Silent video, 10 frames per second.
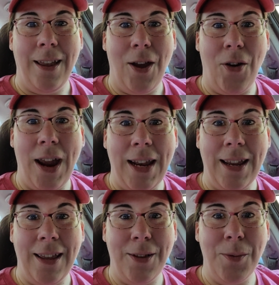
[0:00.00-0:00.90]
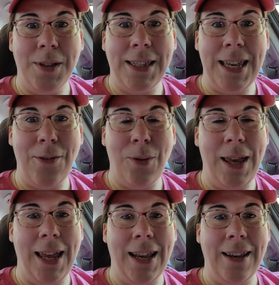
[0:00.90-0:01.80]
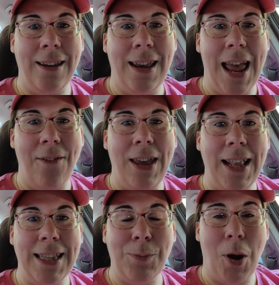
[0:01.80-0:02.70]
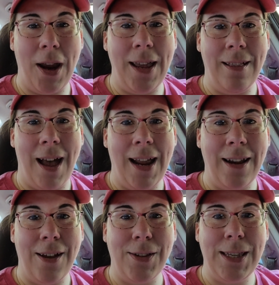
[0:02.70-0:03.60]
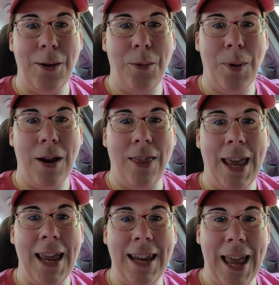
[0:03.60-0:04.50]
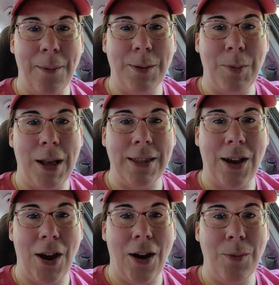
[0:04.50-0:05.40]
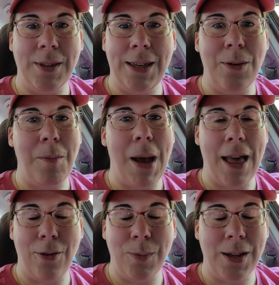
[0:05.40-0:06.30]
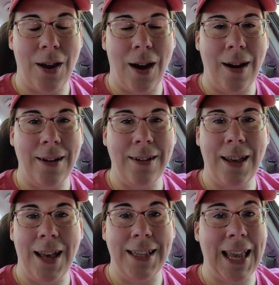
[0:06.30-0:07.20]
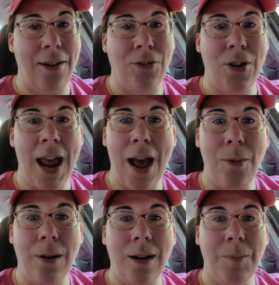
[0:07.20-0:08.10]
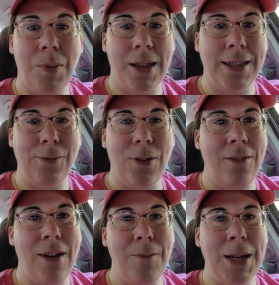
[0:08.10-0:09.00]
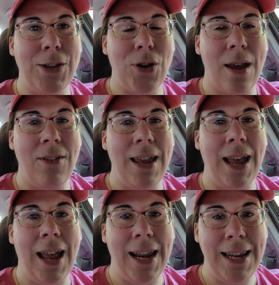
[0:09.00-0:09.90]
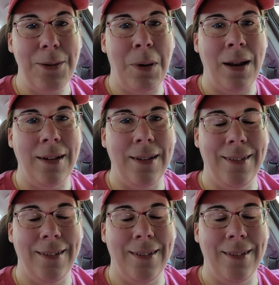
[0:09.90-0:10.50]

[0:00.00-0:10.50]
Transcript: right, we'll see if we can navigate this parking lot. I'll see where the handicap spots are. We'll see where the bathrooms are, because after an hour plus 45 minutes driving, I need one.